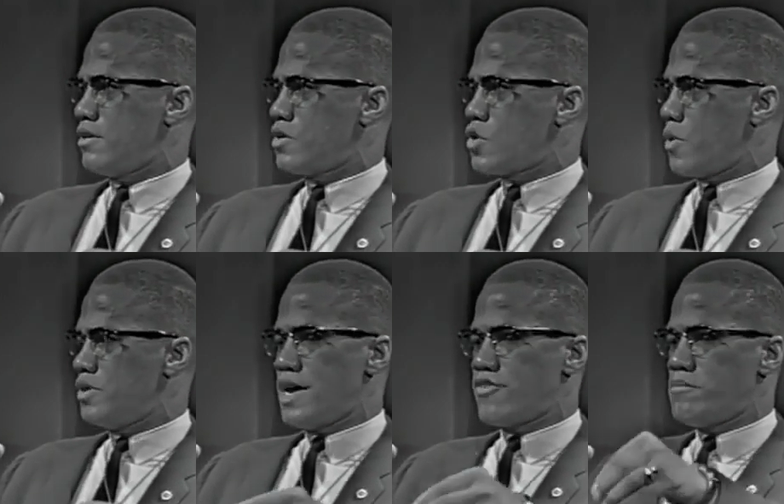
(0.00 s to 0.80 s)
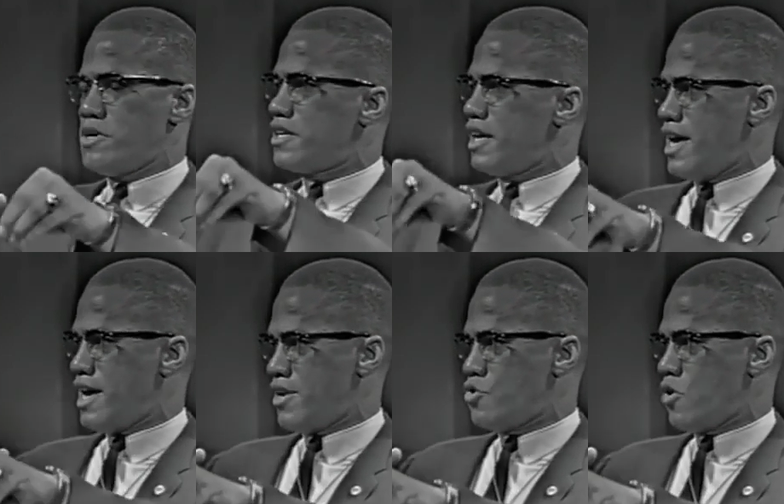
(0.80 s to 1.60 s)
who always have to be the
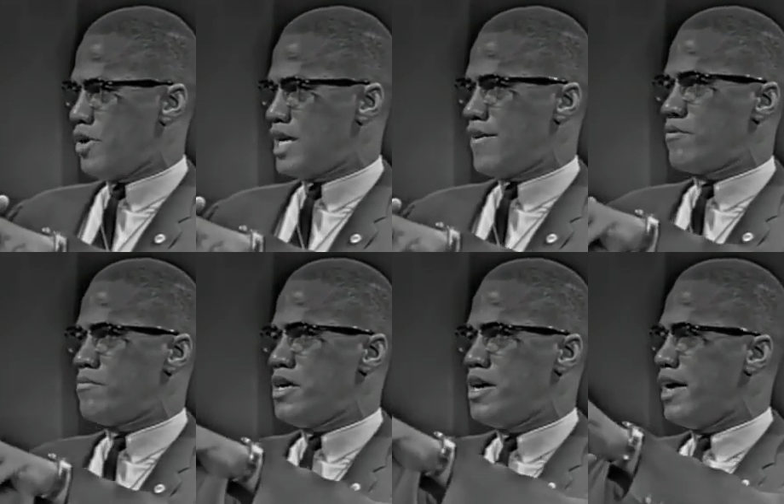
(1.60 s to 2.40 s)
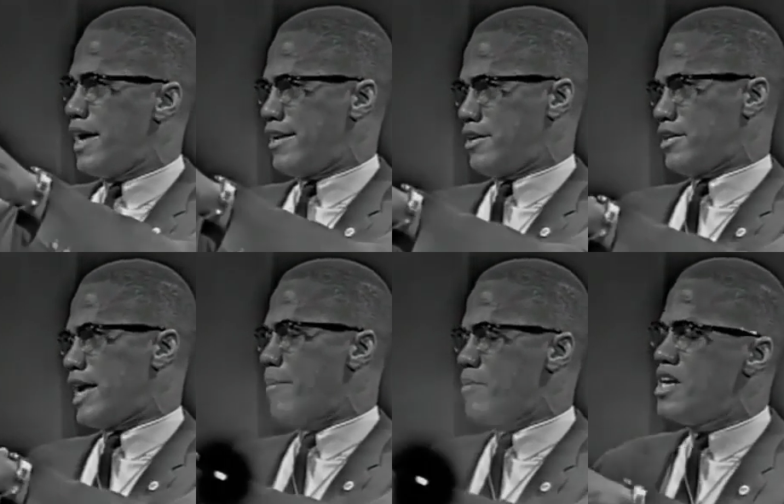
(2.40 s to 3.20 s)
head, who always have to be at the
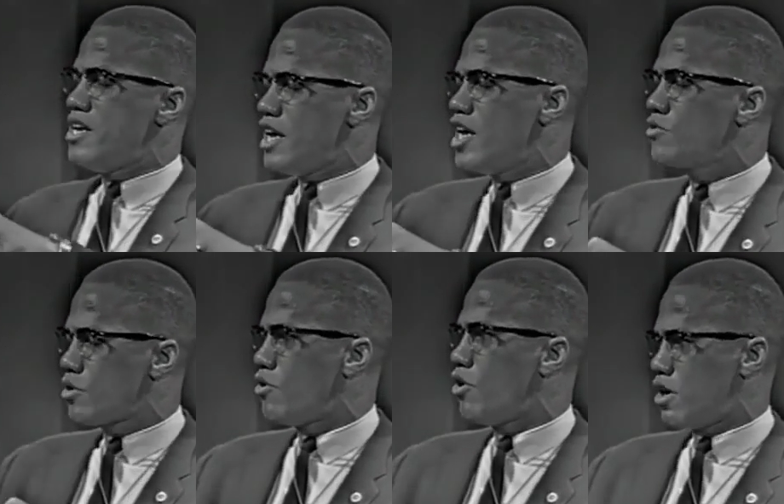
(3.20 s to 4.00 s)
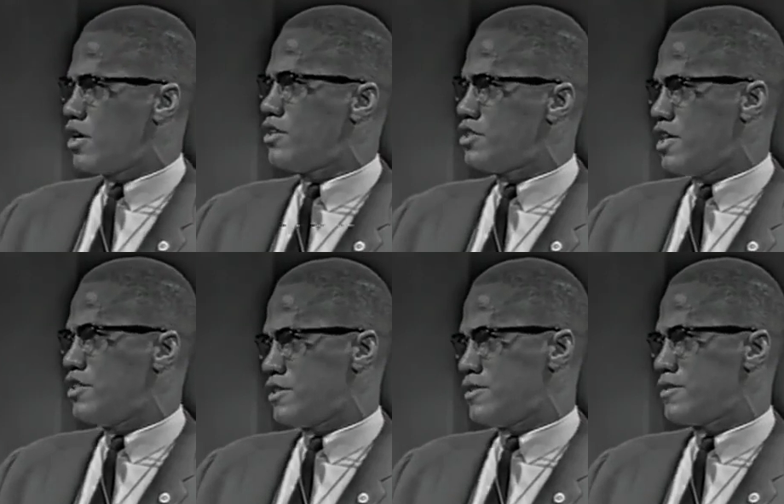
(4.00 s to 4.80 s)
top in Negro
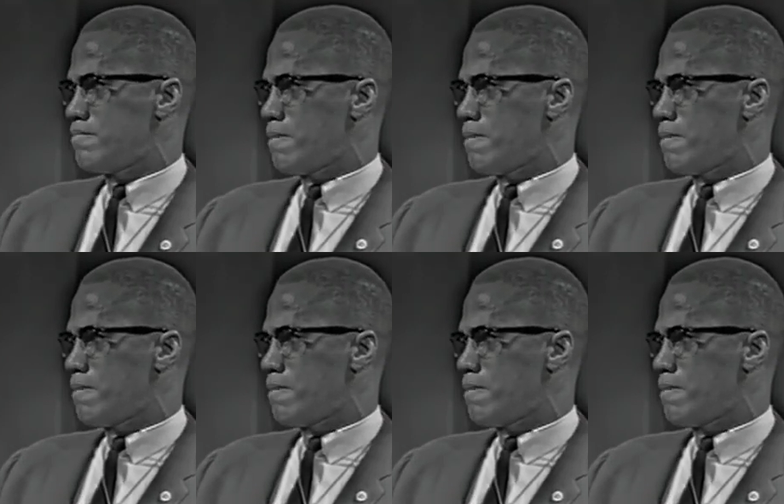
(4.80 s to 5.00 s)
organizations.